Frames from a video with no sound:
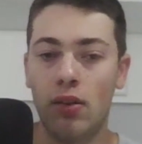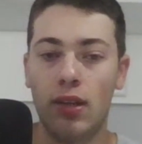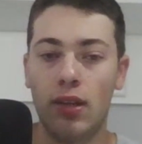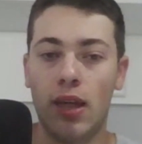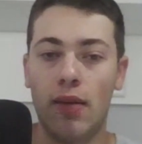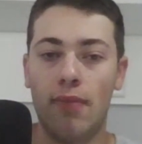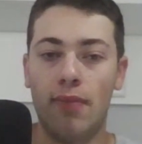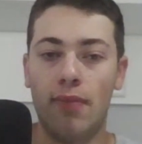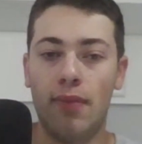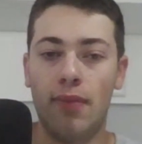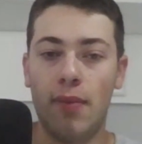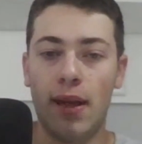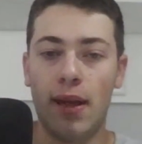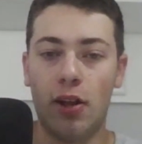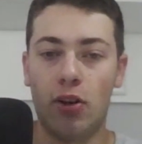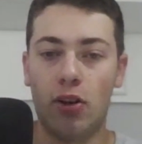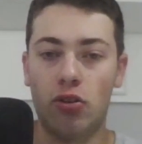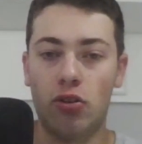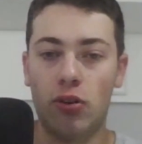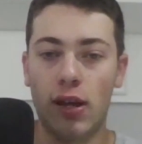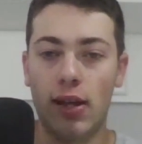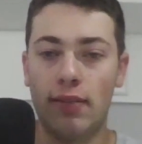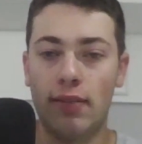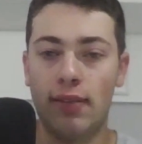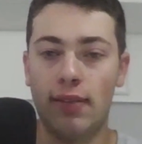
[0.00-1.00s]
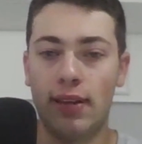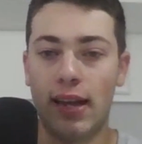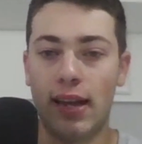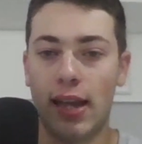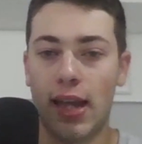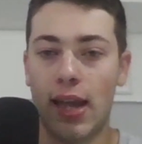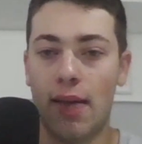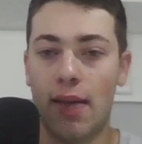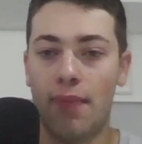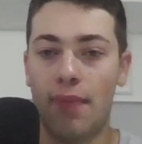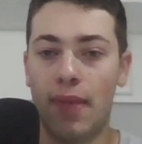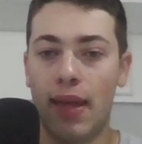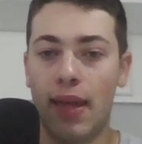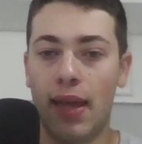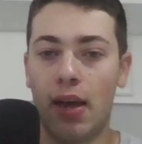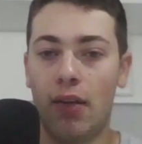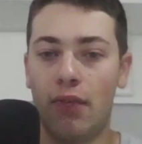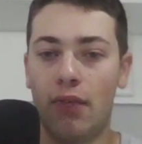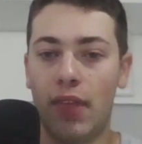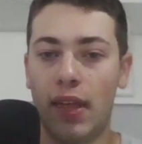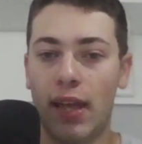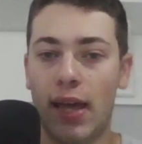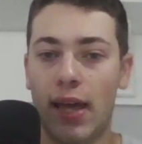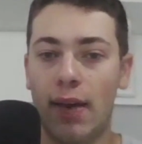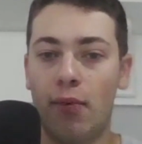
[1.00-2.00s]
They make a trade to get him. They
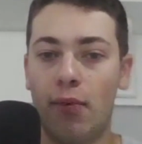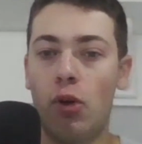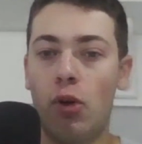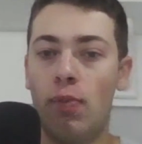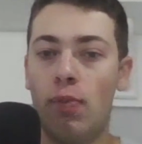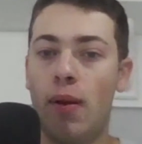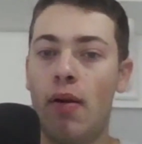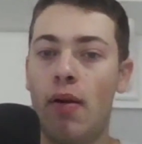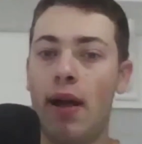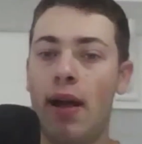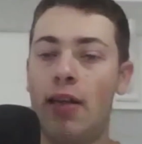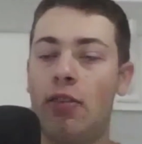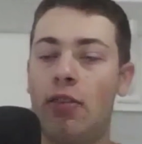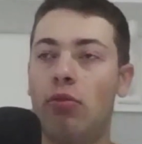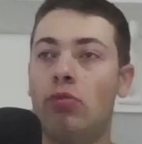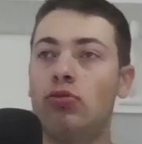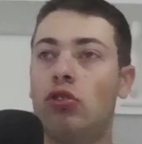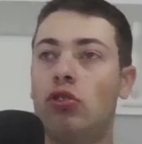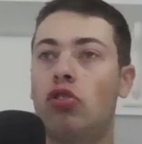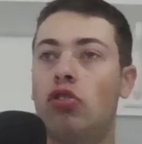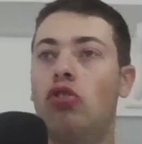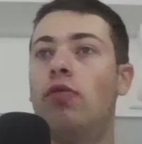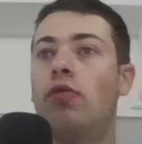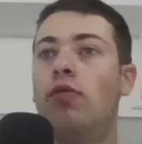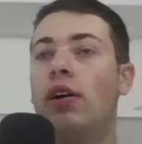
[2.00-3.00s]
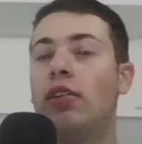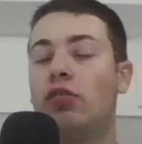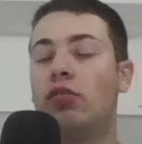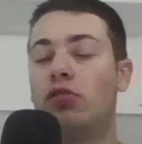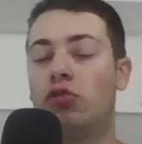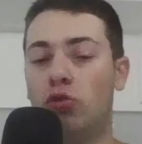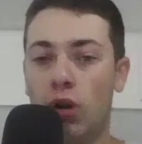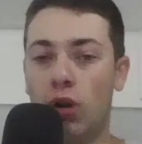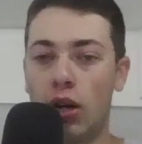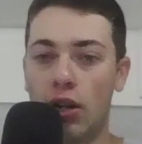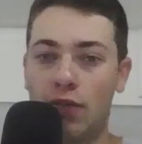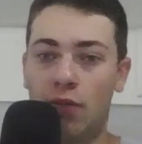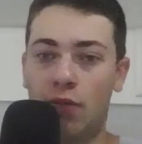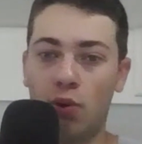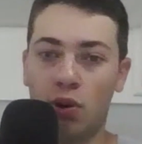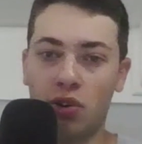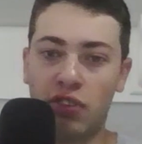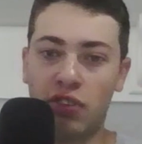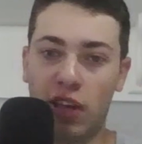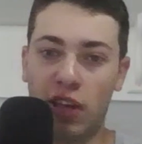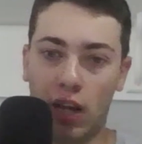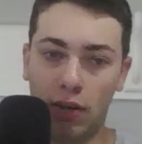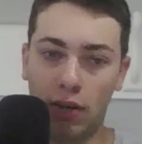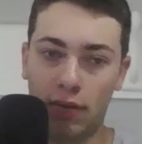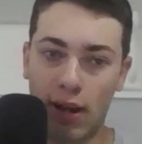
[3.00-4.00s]
get Corey Perry as well as a 2024
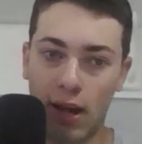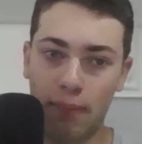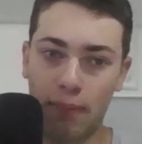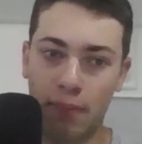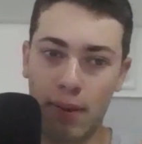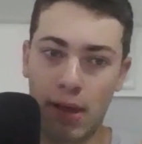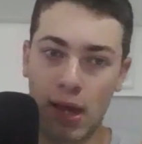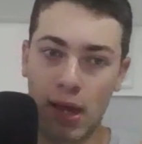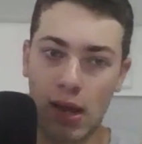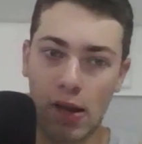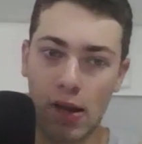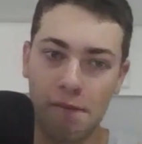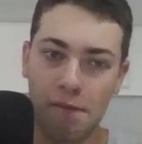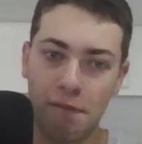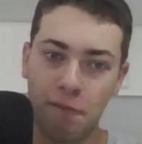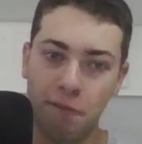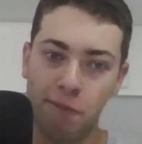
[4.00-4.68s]
second-round pick.